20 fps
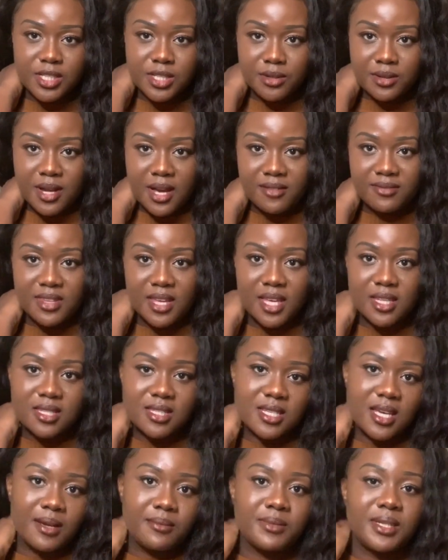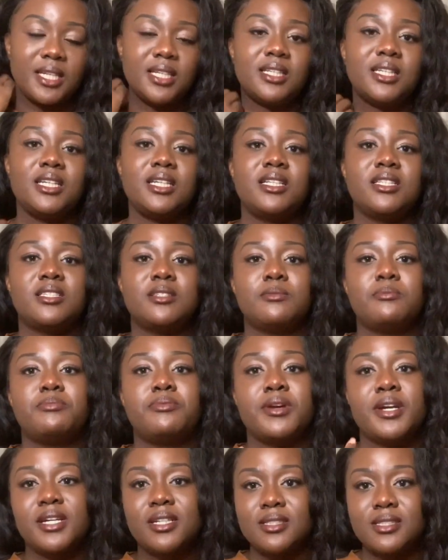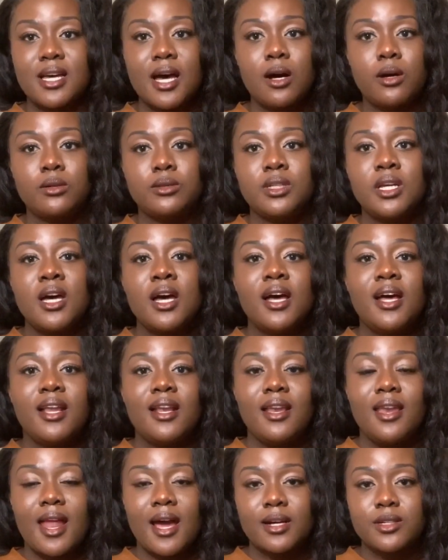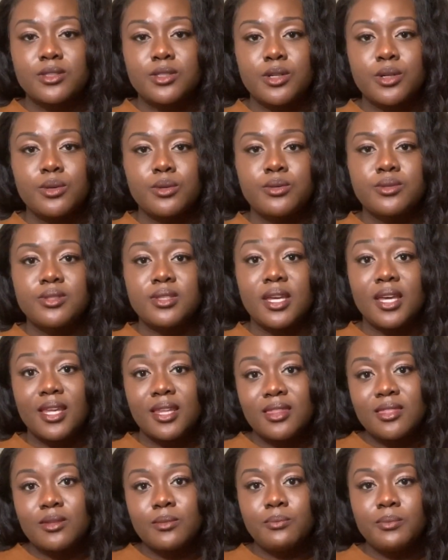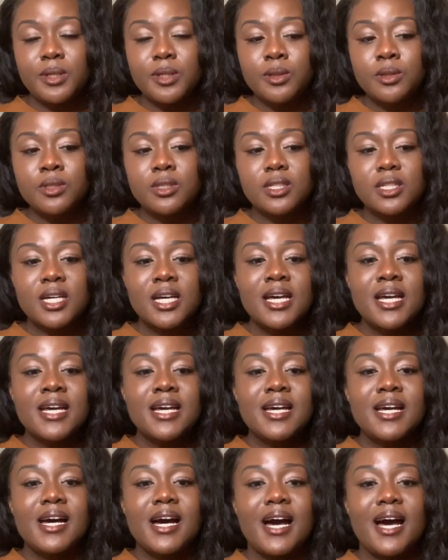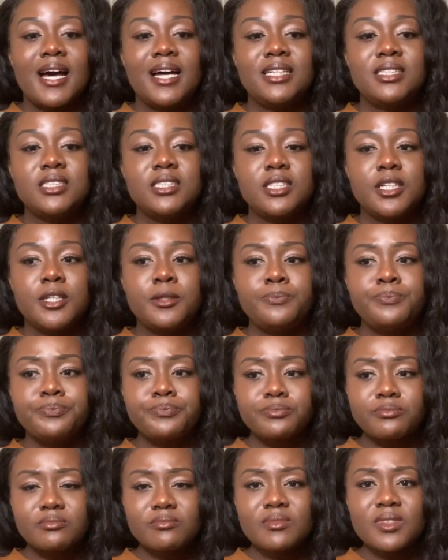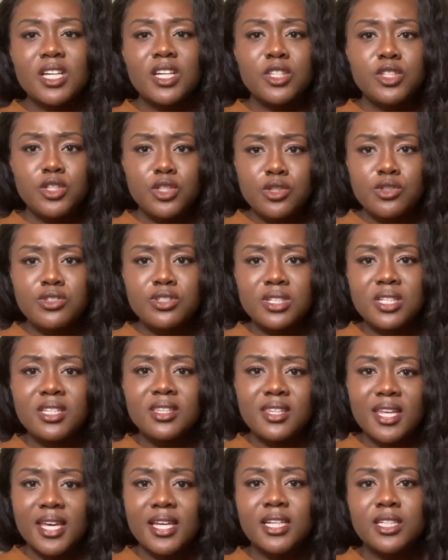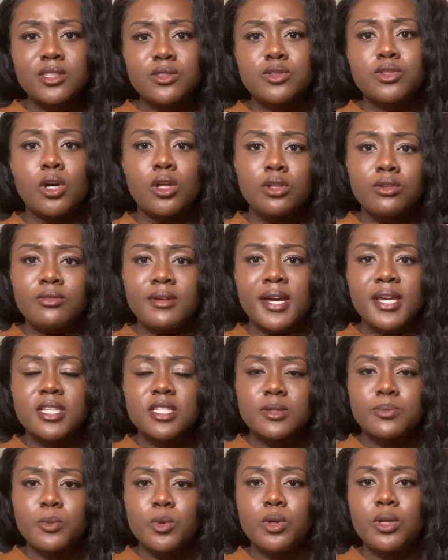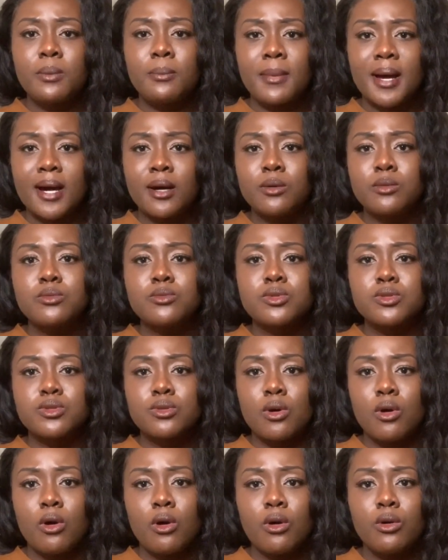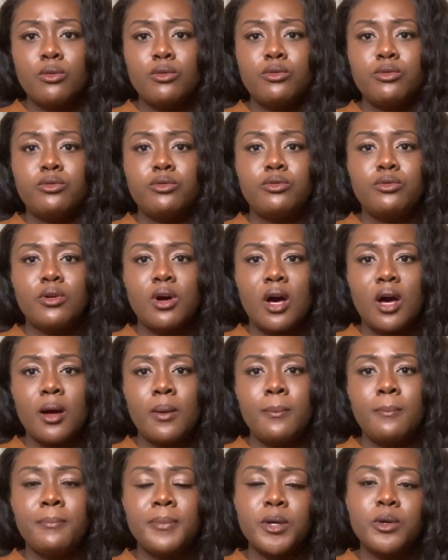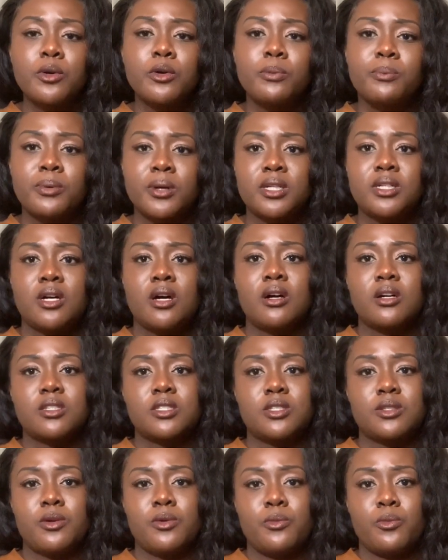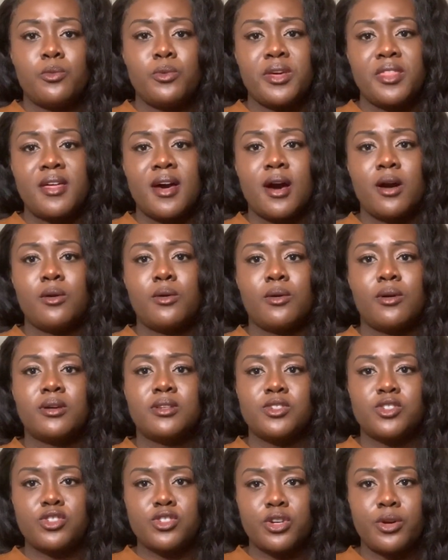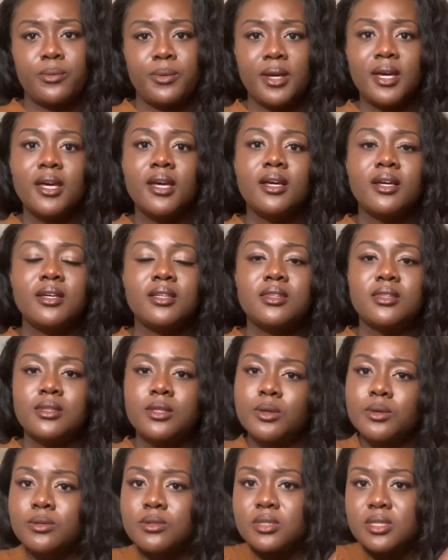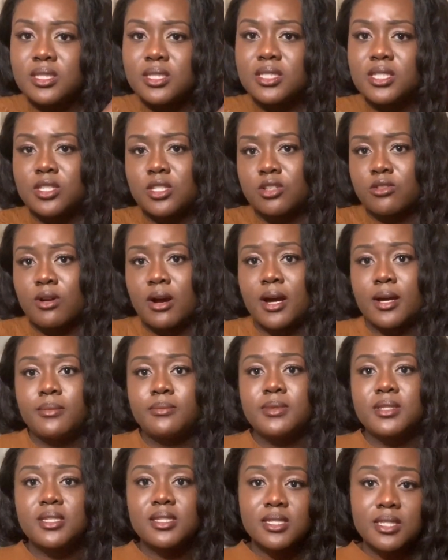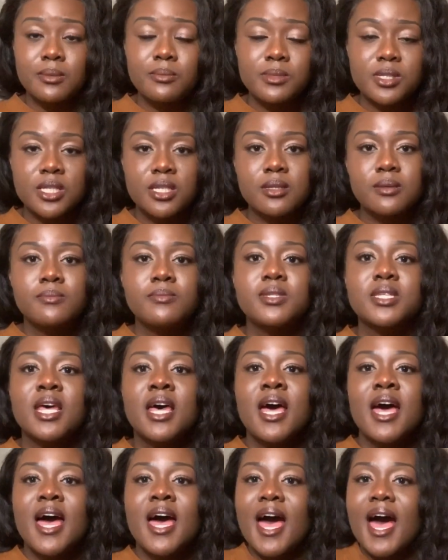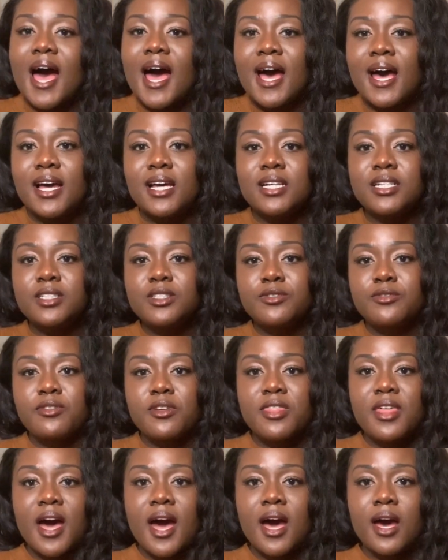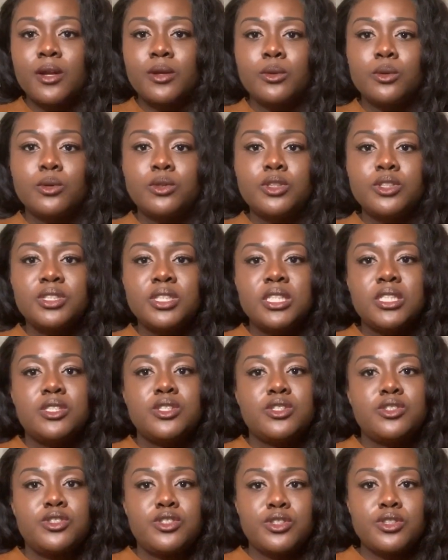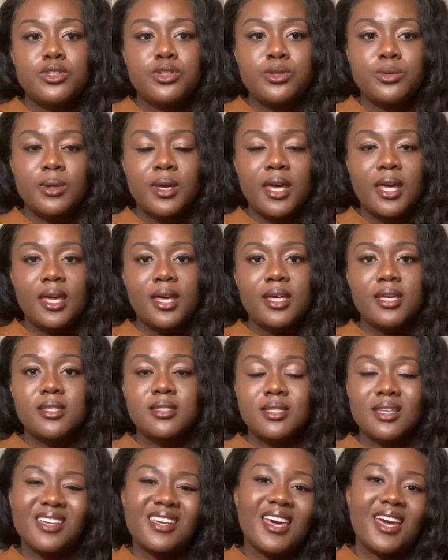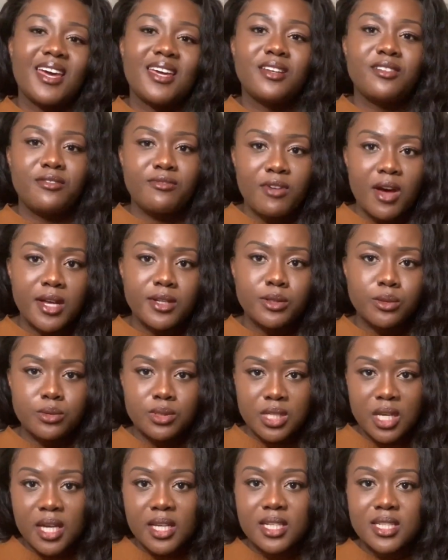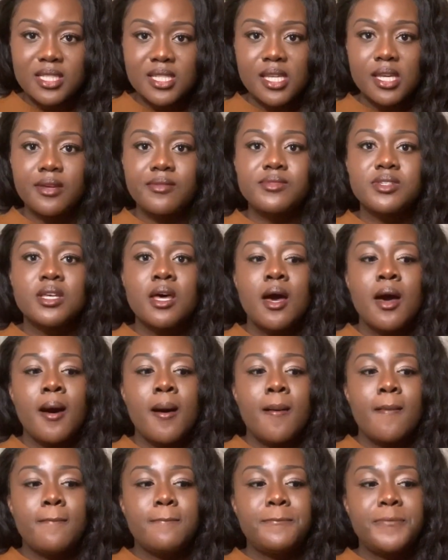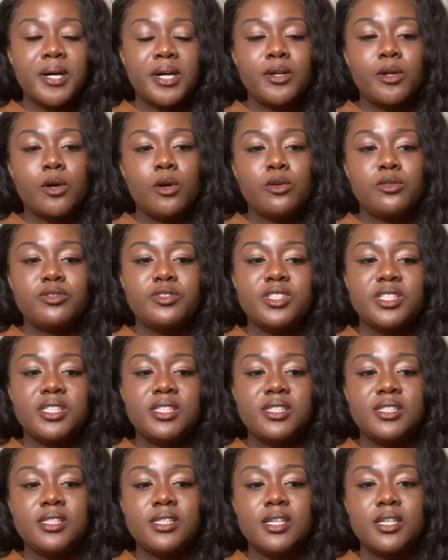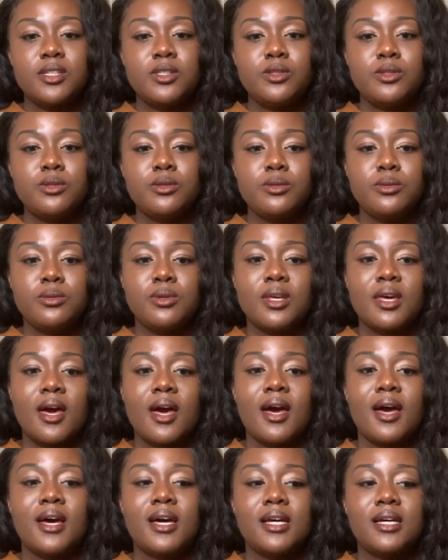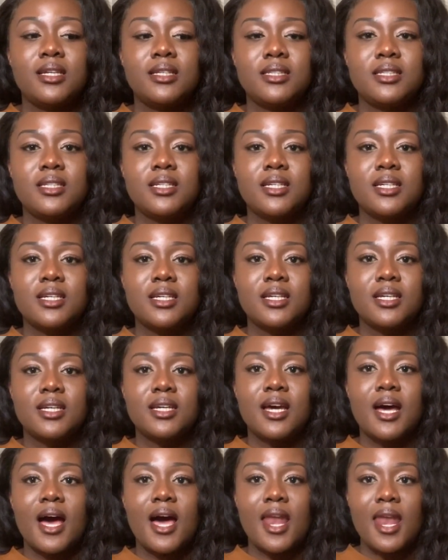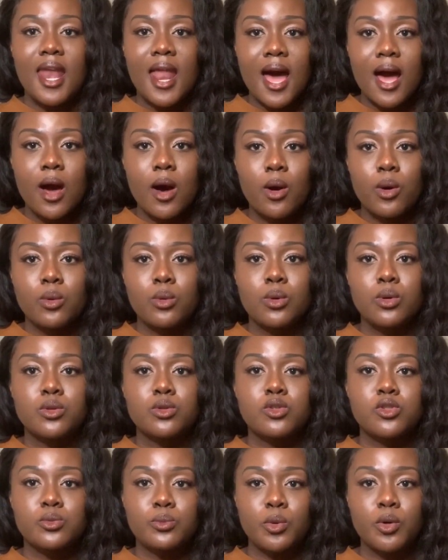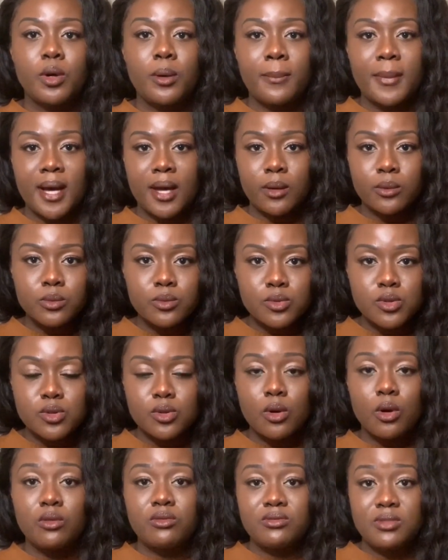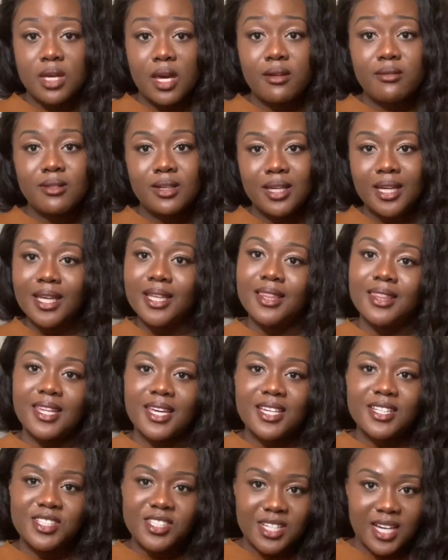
don't have the enzyme they need to break down lactose in the milk, and usually they can tolerate small amounts of milk products without showing those described symptoms. And for that, all you need to do is, again, find alternatives, but often you can allow small amounts of dairy in their